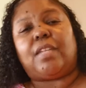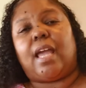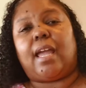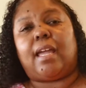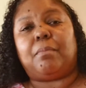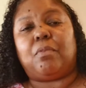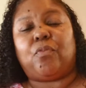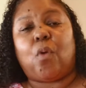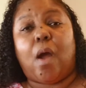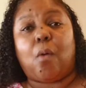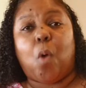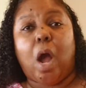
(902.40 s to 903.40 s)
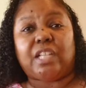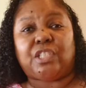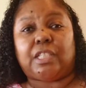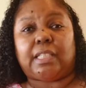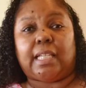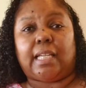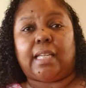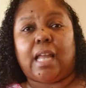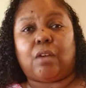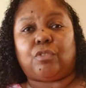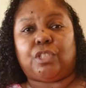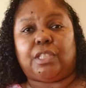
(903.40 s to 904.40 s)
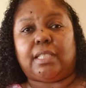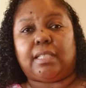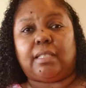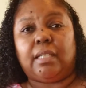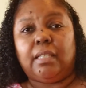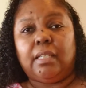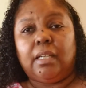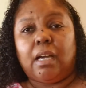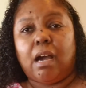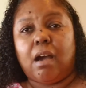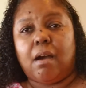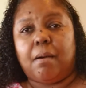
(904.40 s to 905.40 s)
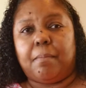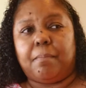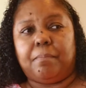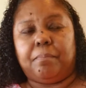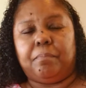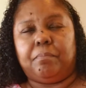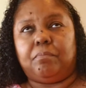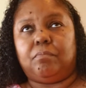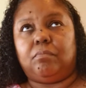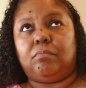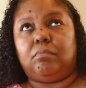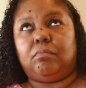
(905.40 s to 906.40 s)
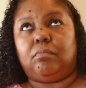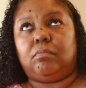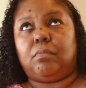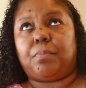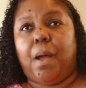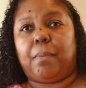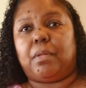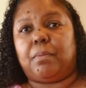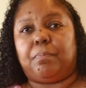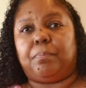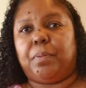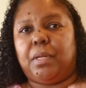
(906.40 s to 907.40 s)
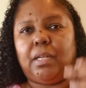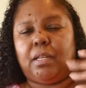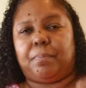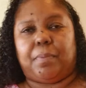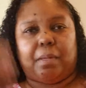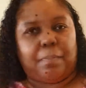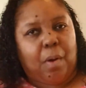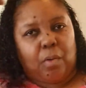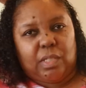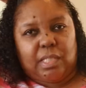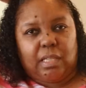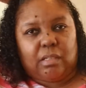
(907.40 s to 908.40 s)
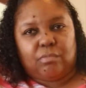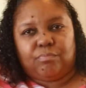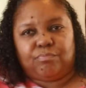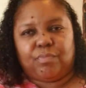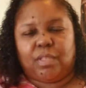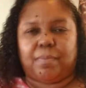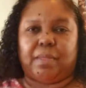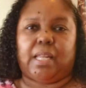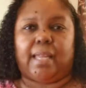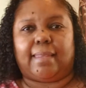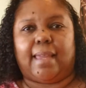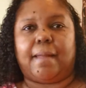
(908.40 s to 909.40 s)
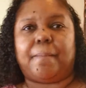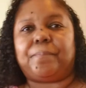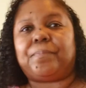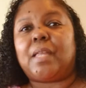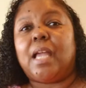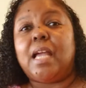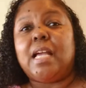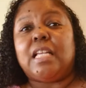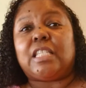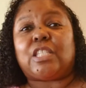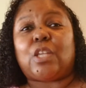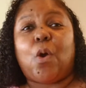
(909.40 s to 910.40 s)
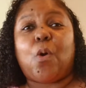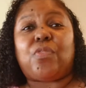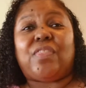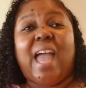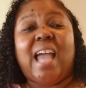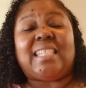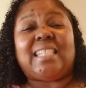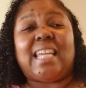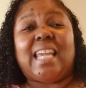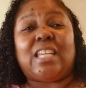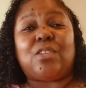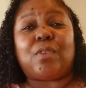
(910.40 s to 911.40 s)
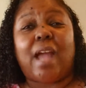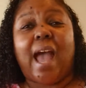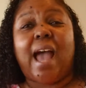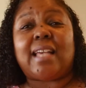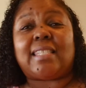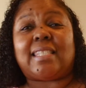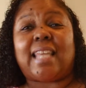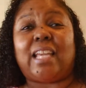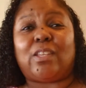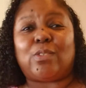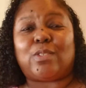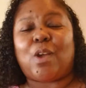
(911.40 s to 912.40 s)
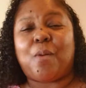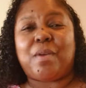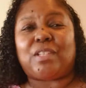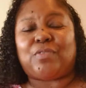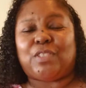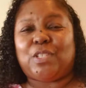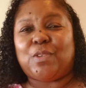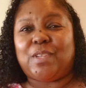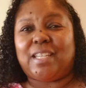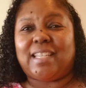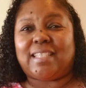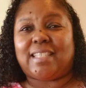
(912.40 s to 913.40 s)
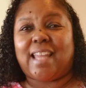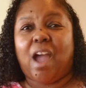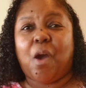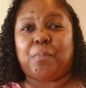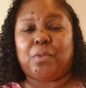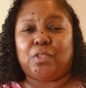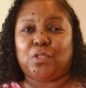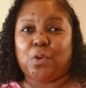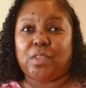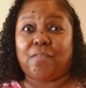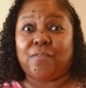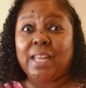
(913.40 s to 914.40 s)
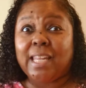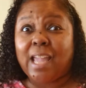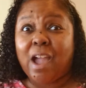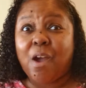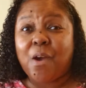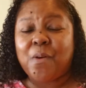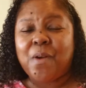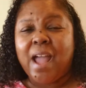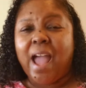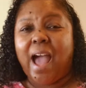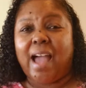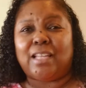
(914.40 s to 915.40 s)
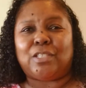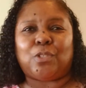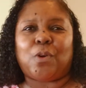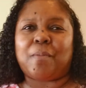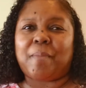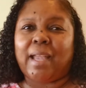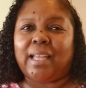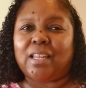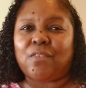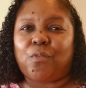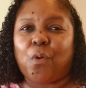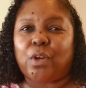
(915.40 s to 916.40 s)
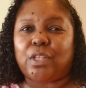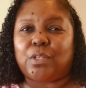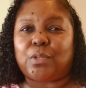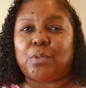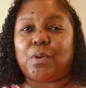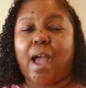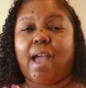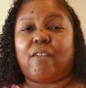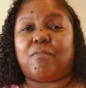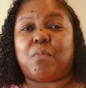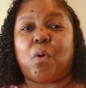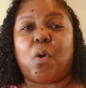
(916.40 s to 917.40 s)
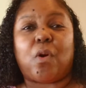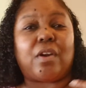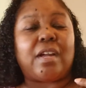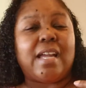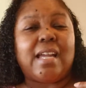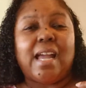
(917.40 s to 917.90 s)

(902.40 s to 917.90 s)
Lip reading: day, before I wash it again, I'll just probably put it up in a ponytail, something like that. So that's it, you guys. Thank you so much for tuning in today. I hope you enjoyed the video. I enjoyed making it for you. I have more